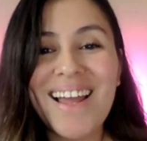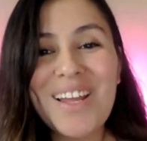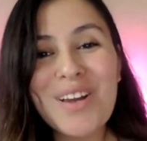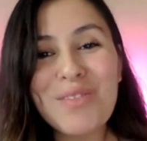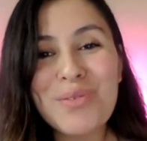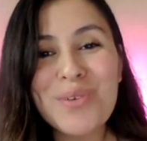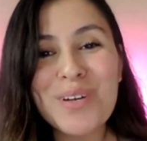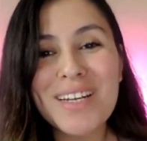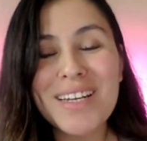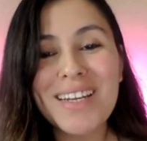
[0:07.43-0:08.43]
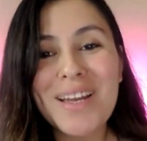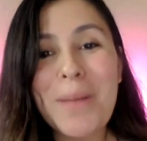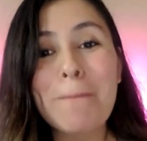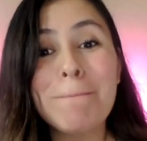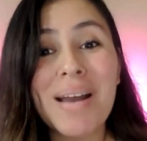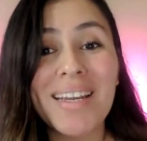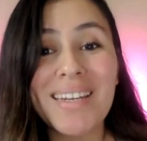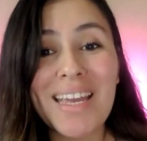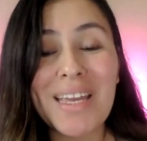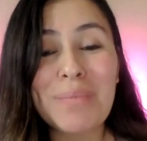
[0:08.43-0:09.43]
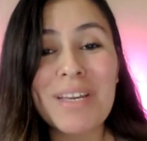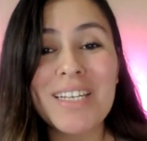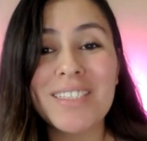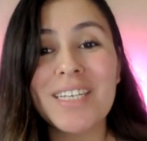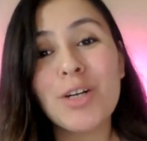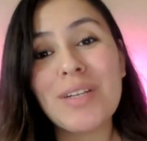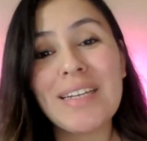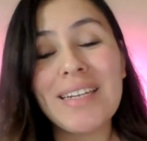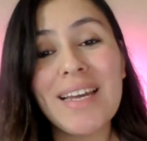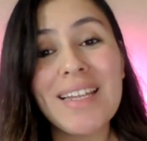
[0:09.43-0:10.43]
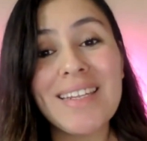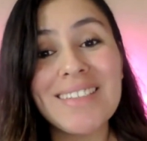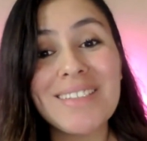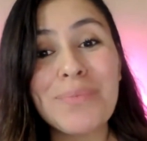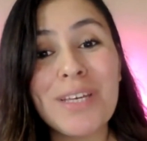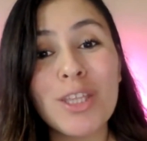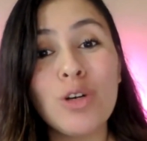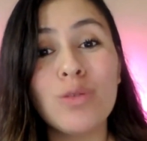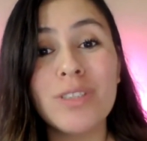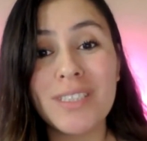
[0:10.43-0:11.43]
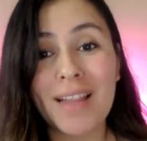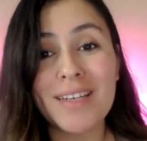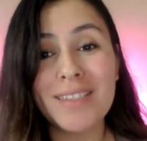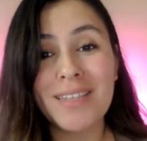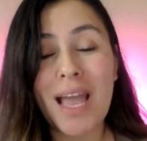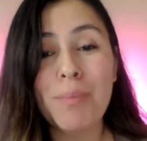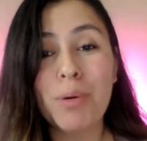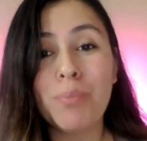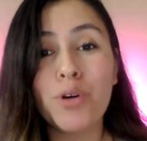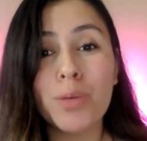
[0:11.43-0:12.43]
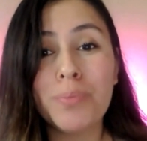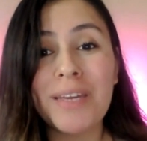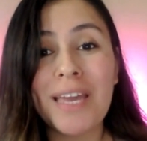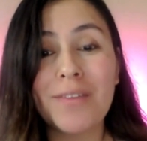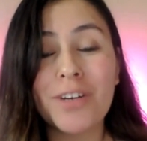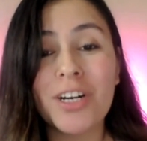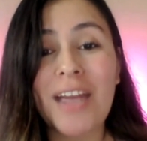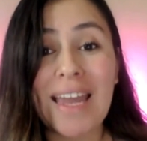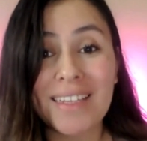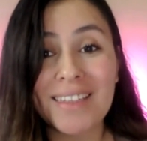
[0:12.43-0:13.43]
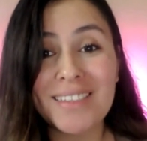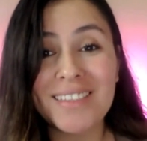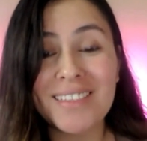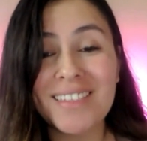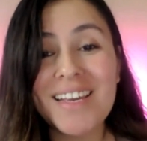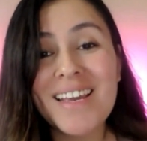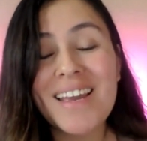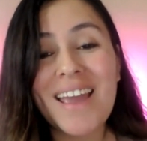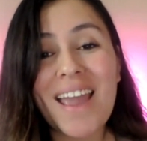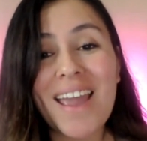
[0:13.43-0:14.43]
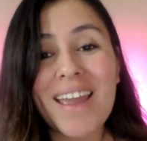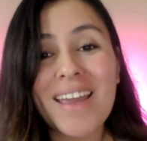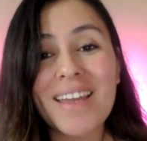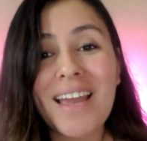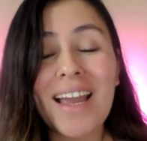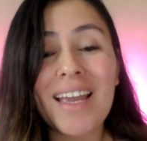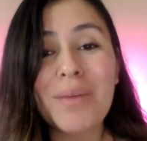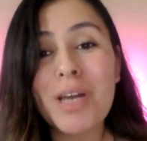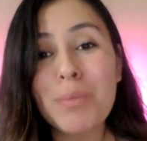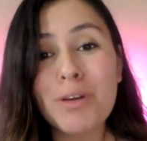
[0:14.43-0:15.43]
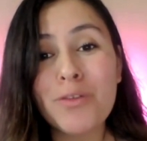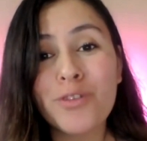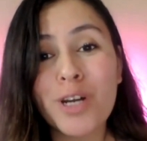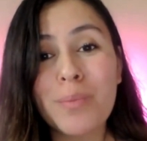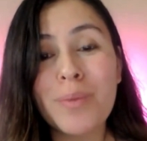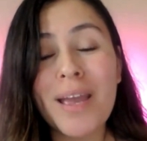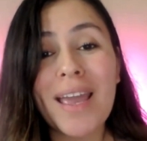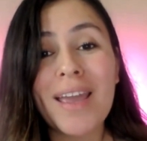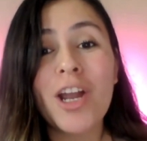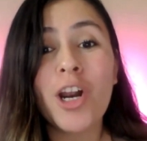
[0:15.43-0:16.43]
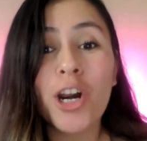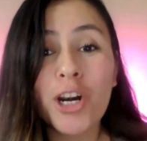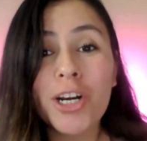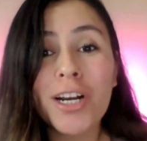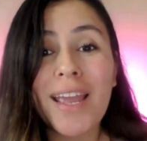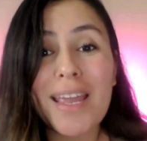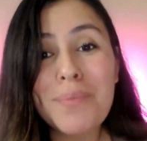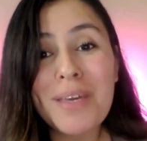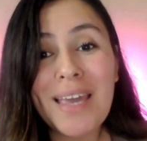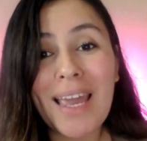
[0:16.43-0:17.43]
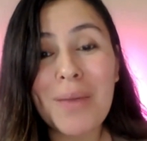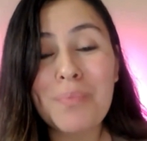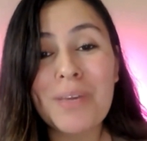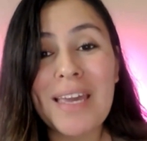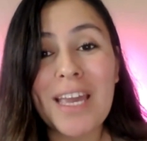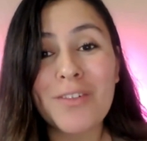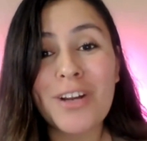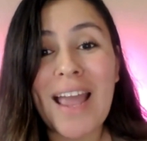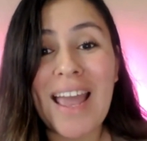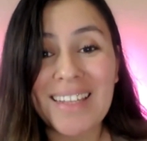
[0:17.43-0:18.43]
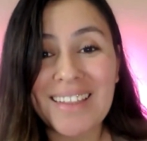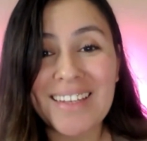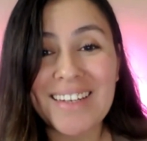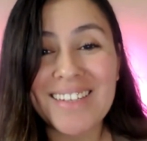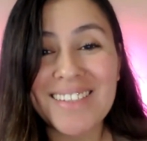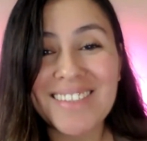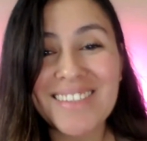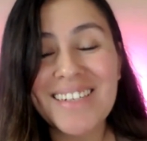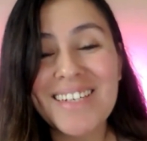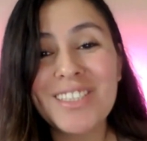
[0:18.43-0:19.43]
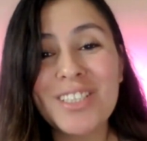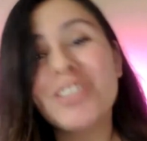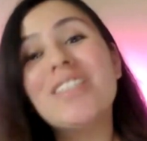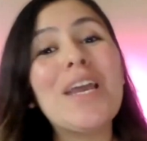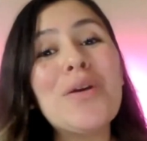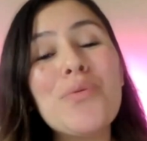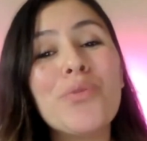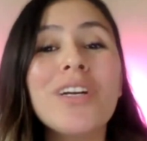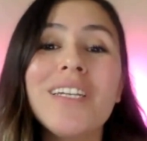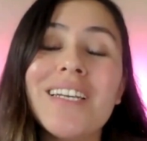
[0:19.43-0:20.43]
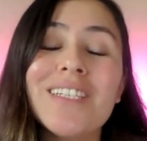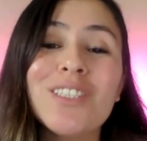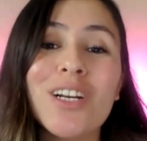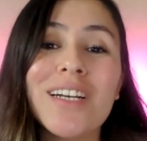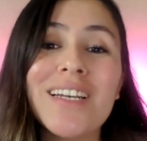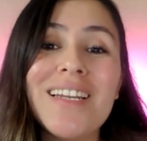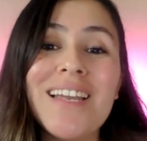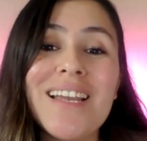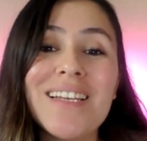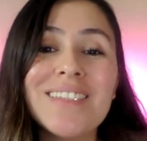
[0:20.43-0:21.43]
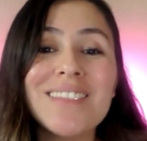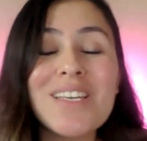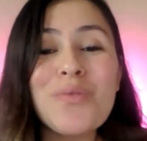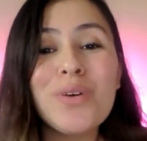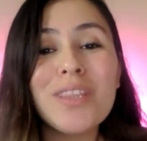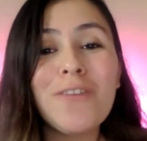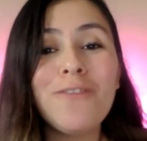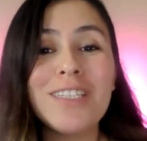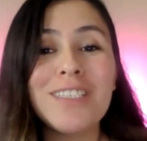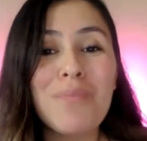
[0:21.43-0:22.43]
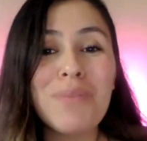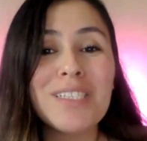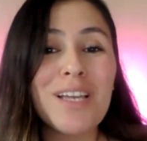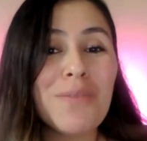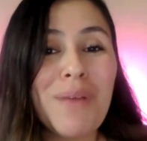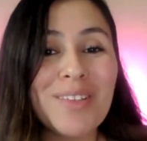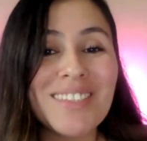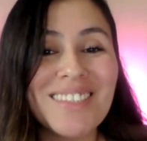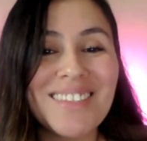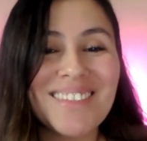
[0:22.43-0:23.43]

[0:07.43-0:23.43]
Hello, everyone. My name is Carolina Elizabeth Gonzalez. I'm a board behavior analyst, and I am coming from her ABA Behavior Analytics. So today we're going to get started and see what the fun topics are about.